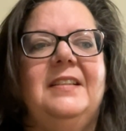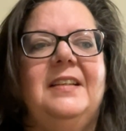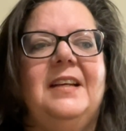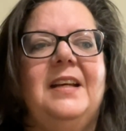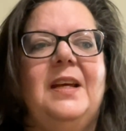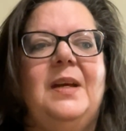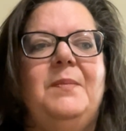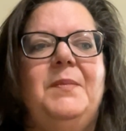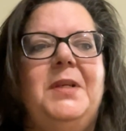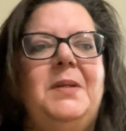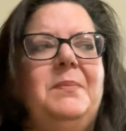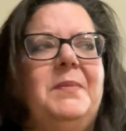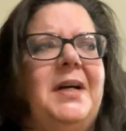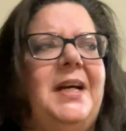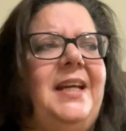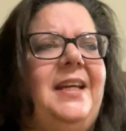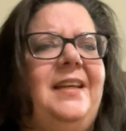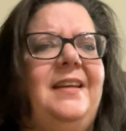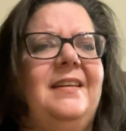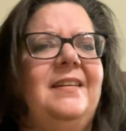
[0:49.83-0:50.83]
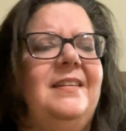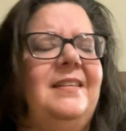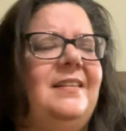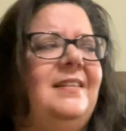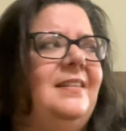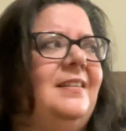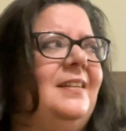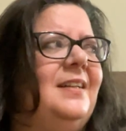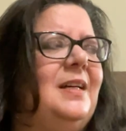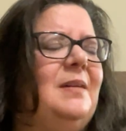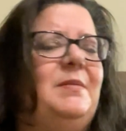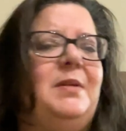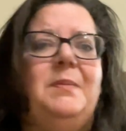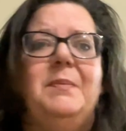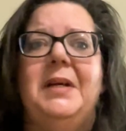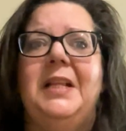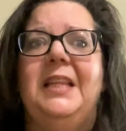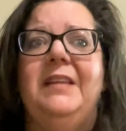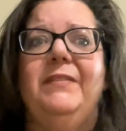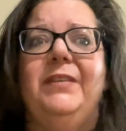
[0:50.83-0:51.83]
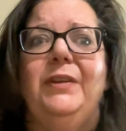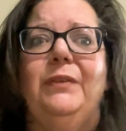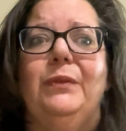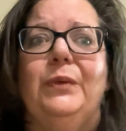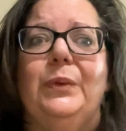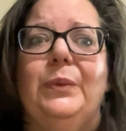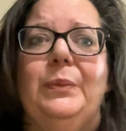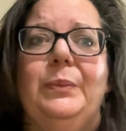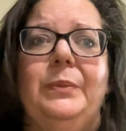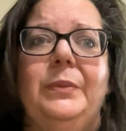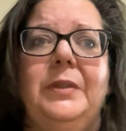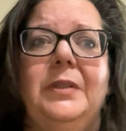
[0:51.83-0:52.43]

I'm in my living room